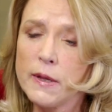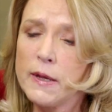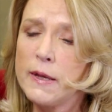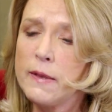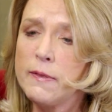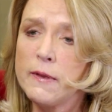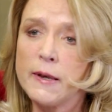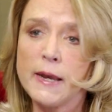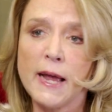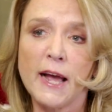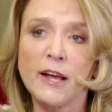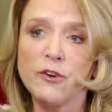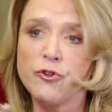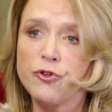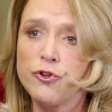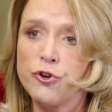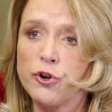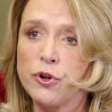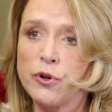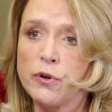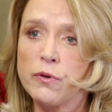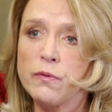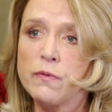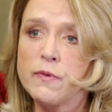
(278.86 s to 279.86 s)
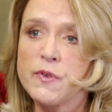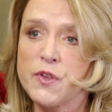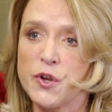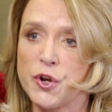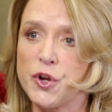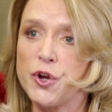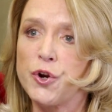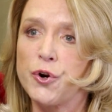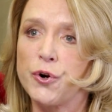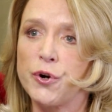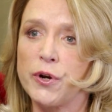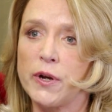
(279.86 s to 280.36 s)
in the national
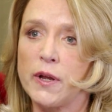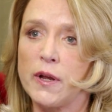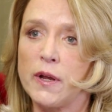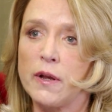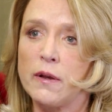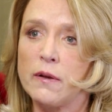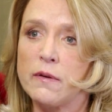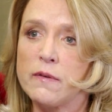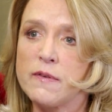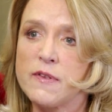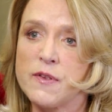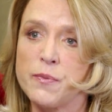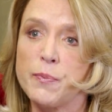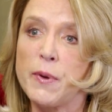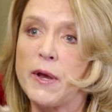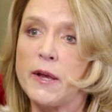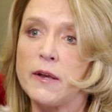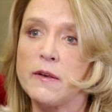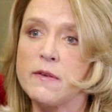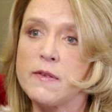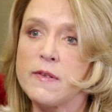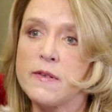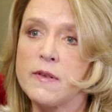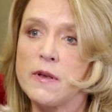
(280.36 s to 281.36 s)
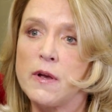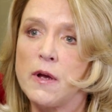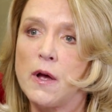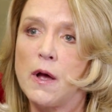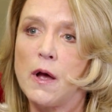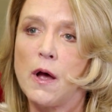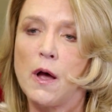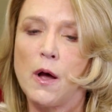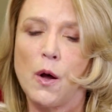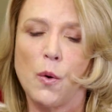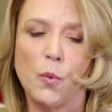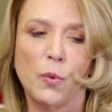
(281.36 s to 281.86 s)
security space.
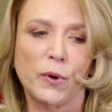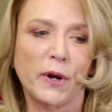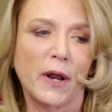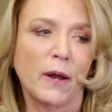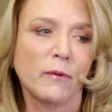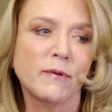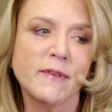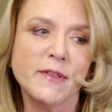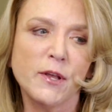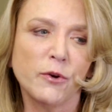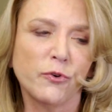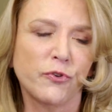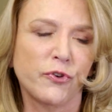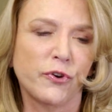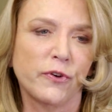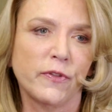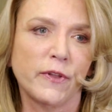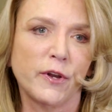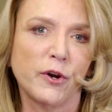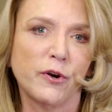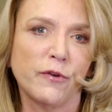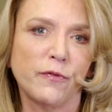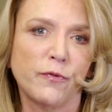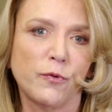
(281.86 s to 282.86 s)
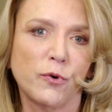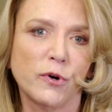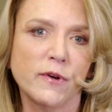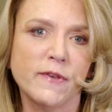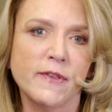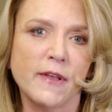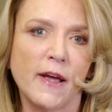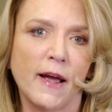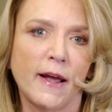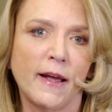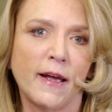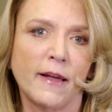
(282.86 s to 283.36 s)
When I was Secretary of the Air
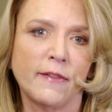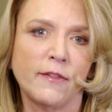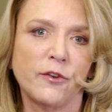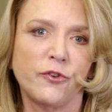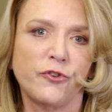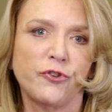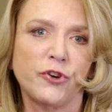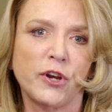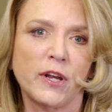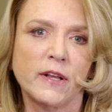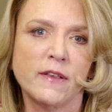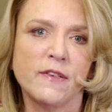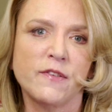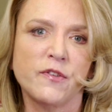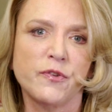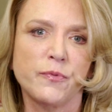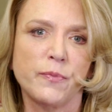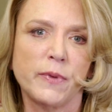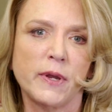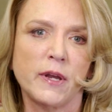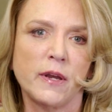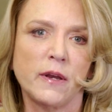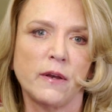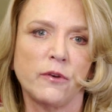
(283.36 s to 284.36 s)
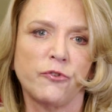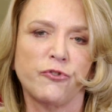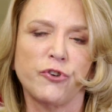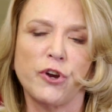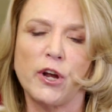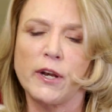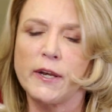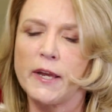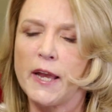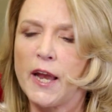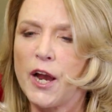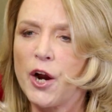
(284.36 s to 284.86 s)
Force, I had the chance to meet
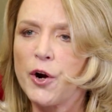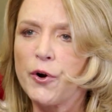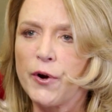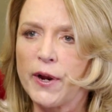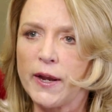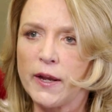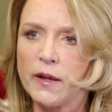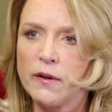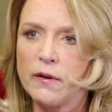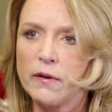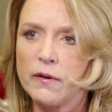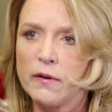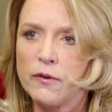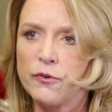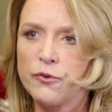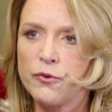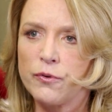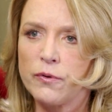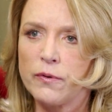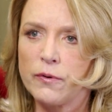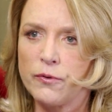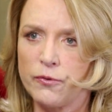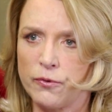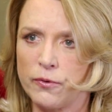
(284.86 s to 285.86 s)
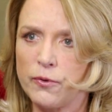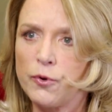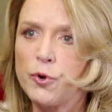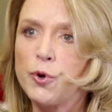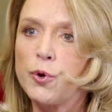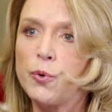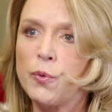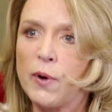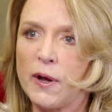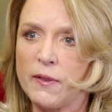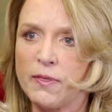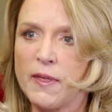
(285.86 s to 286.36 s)
John Kerry,
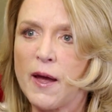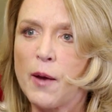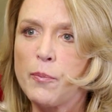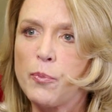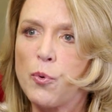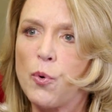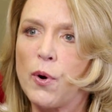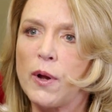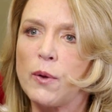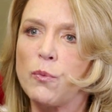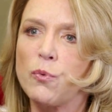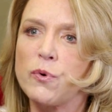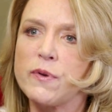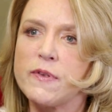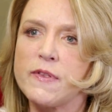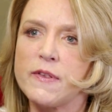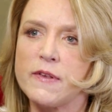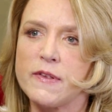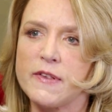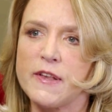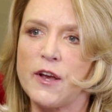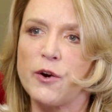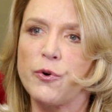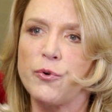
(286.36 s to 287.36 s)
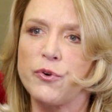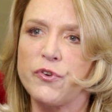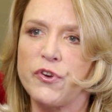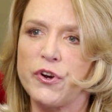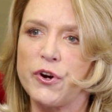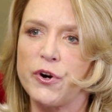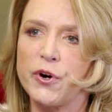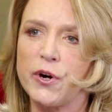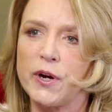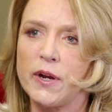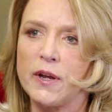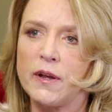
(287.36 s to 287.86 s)
who at that point was the
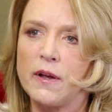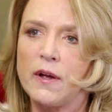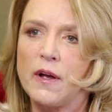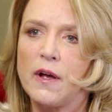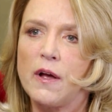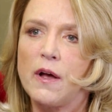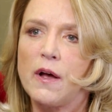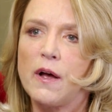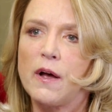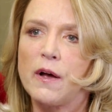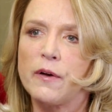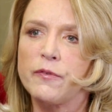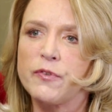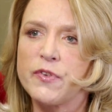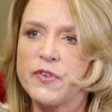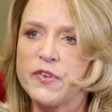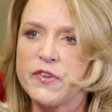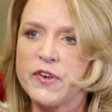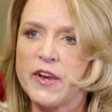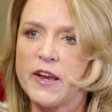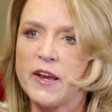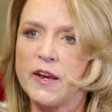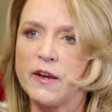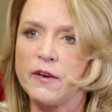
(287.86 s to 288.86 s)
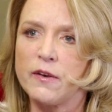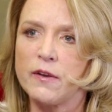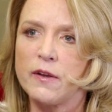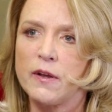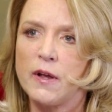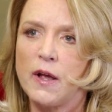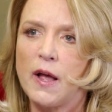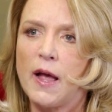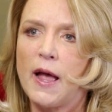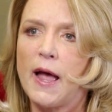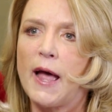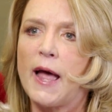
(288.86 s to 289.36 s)
Secretary of State.
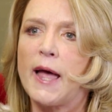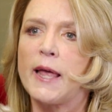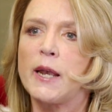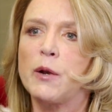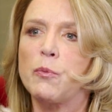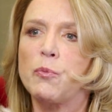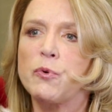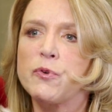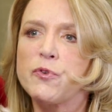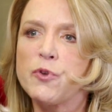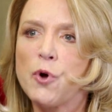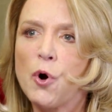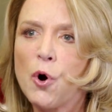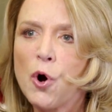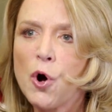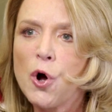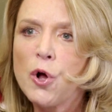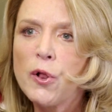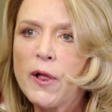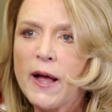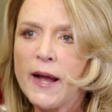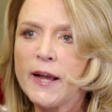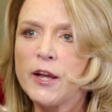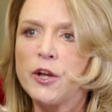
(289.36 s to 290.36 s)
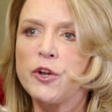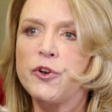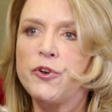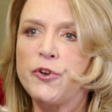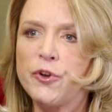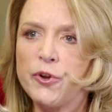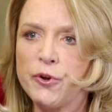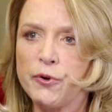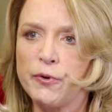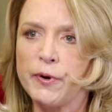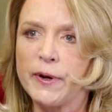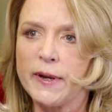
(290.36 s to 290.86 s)
And it was all I could
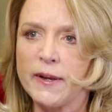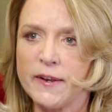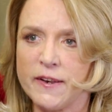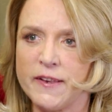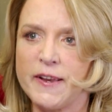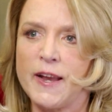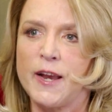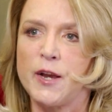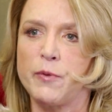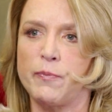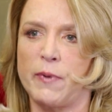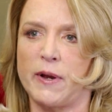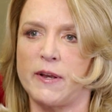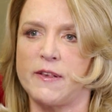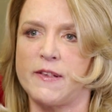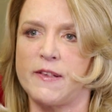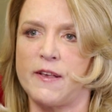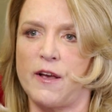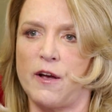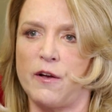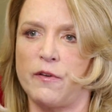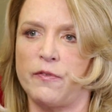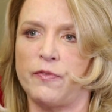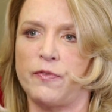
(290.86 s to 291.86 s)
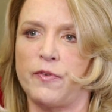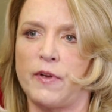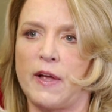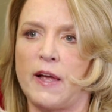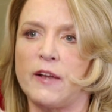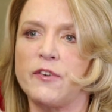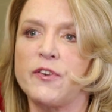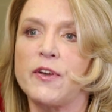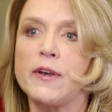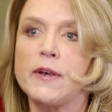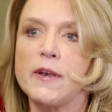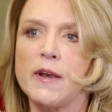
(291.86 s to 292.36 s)
do to contain myself
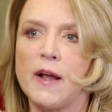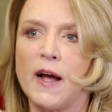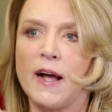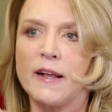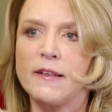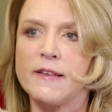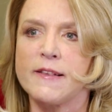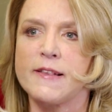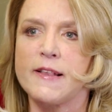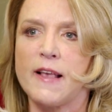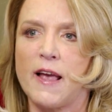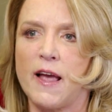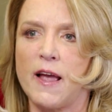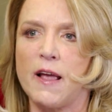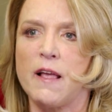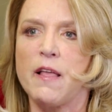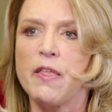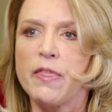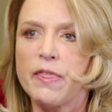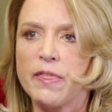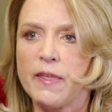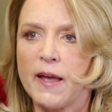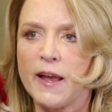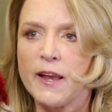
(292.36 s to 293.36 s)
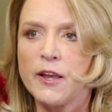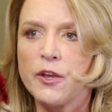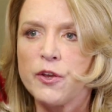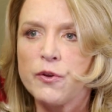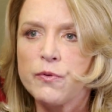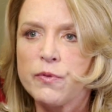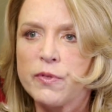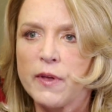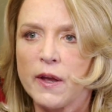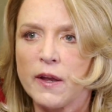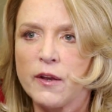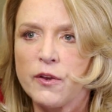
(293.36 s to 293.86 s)
and to not say, thank
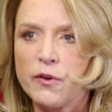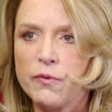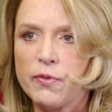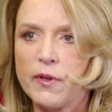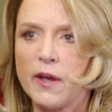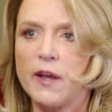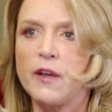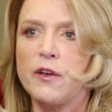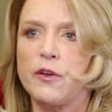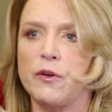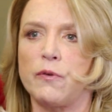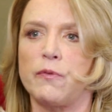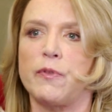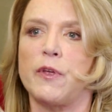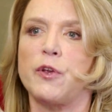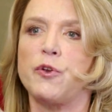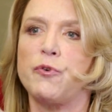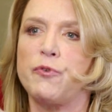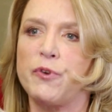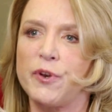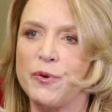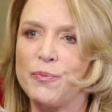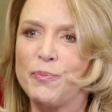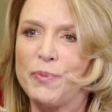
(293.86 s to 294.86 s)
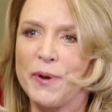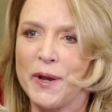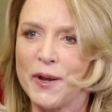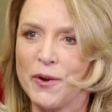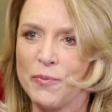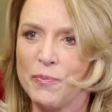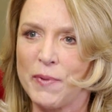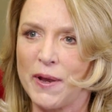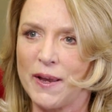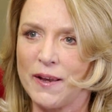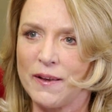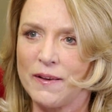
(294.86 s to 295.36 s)
you, that you didn't
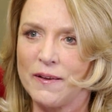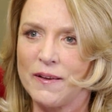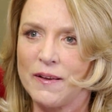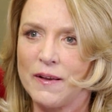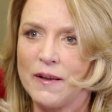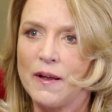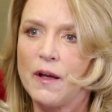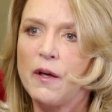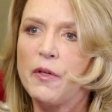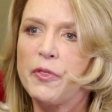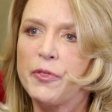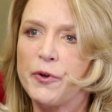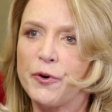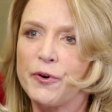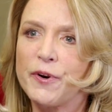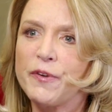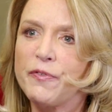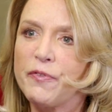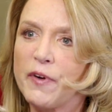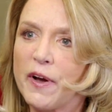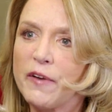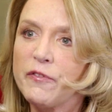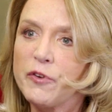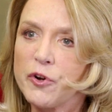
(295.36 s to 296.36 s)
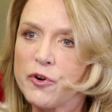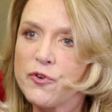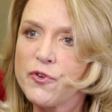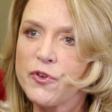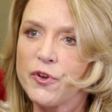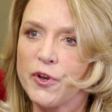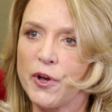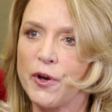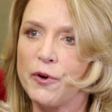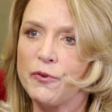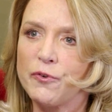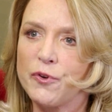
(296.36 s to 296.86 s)
pick me 35 years
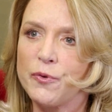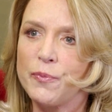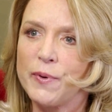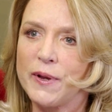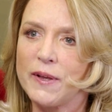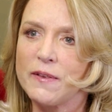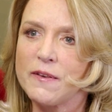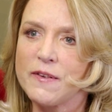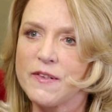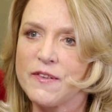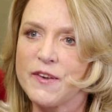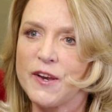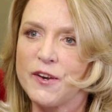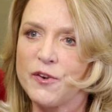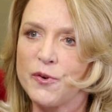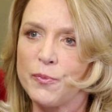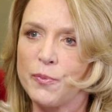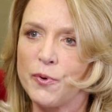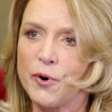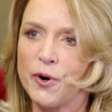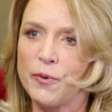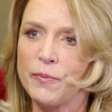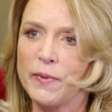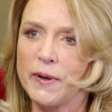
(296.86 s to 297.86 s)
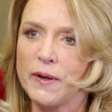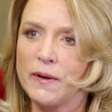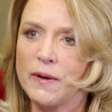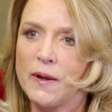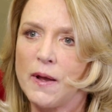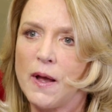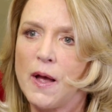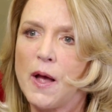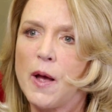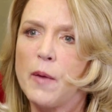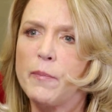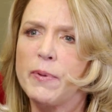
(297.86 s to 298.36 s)
ago to be in the State Department.
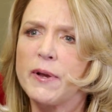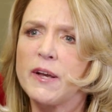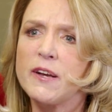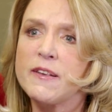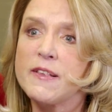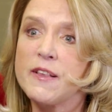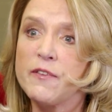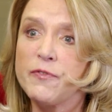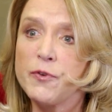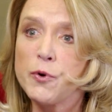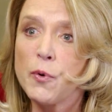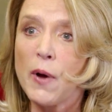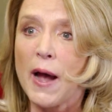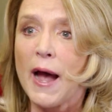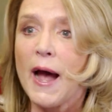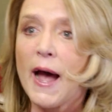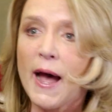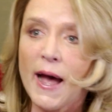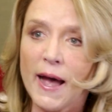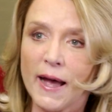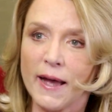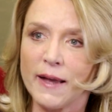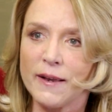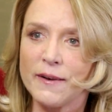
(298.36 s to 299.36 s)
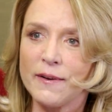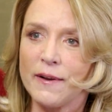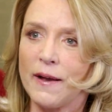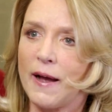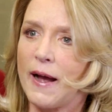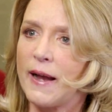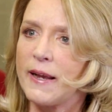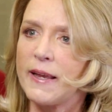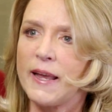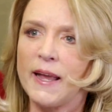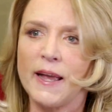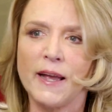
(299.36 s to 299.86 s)
Because if you had,
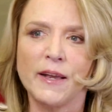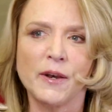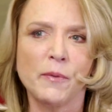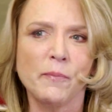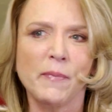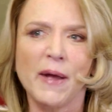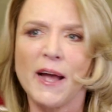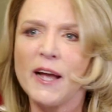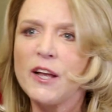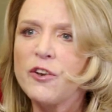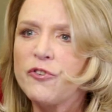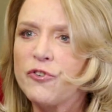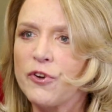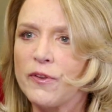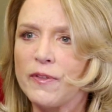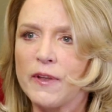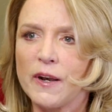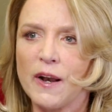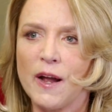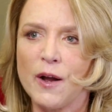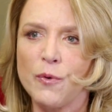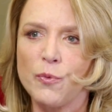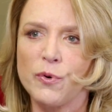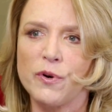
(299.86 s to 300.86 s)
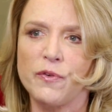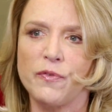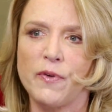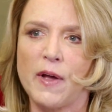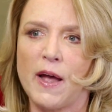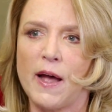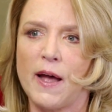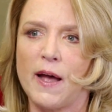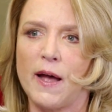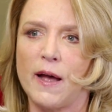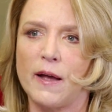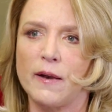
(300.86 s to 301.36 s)
I can't imagine that I would have
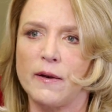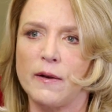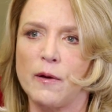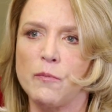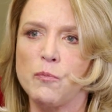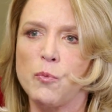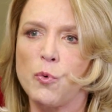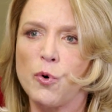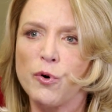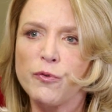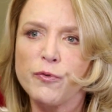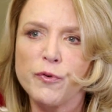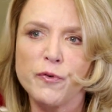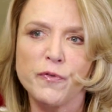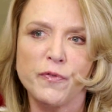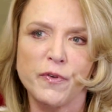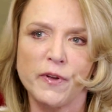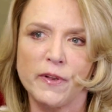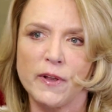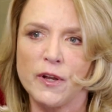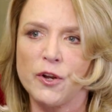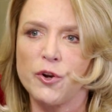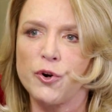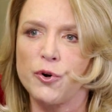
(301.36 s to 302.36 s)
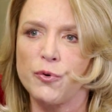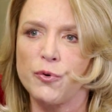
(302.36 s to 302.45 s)
had a more fulfilling